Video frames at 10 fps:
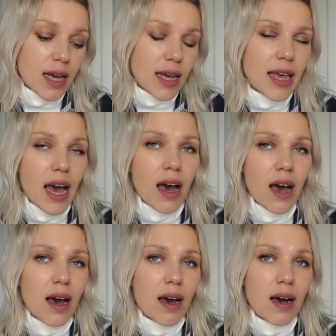yeah,
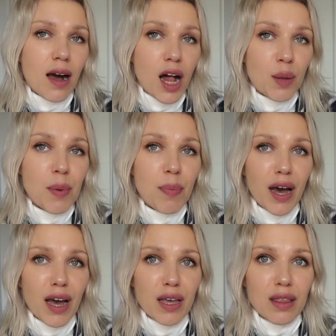I'll be
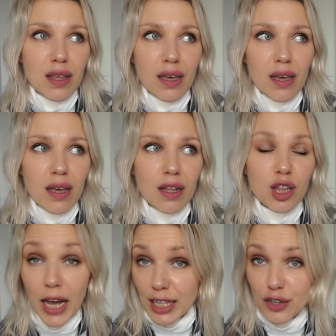buying the
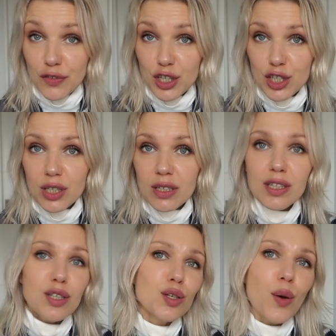lighter version
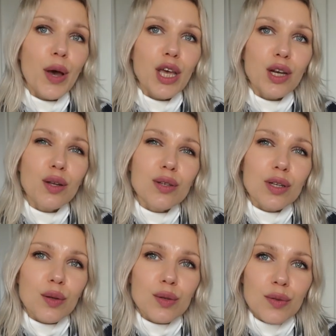so I can use
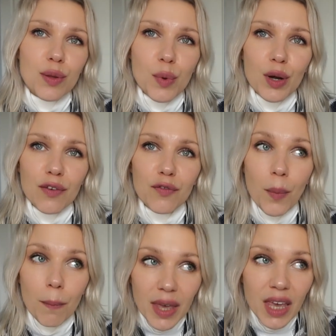it also in the morning. For
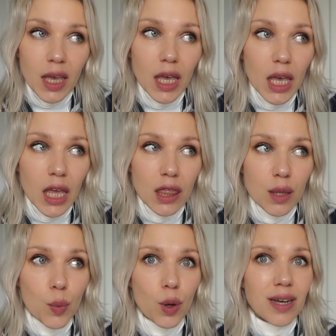me, in
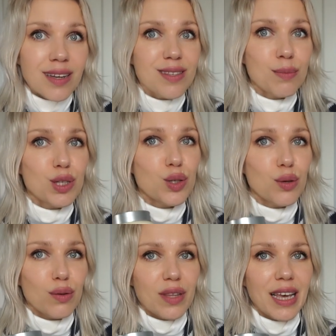the morning, it's a bit
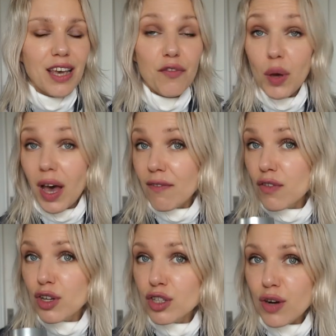too thick. If you have
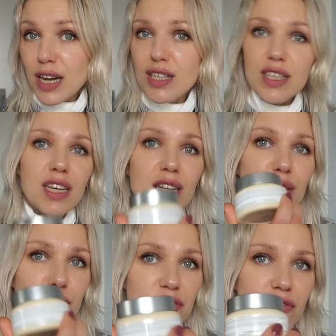dry skin,
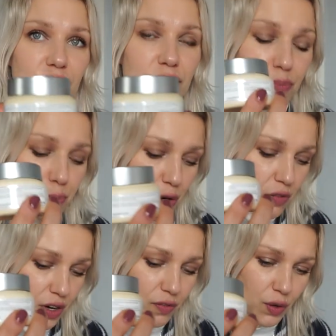it's
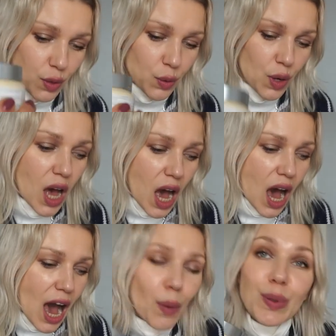perfect for you.
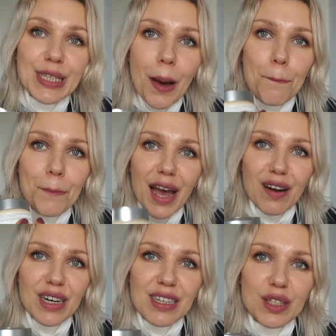I would
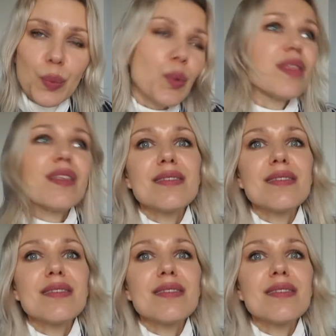compare it with the